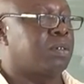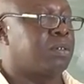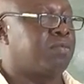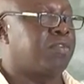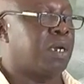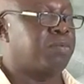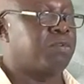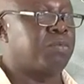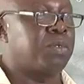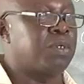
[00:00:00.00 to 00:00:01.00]
the verb
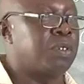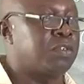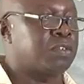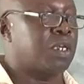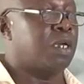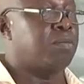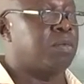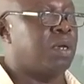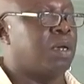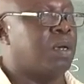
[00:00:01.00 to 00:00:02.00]
to be is,
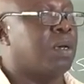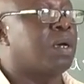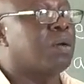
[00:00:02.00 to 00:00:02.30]
are,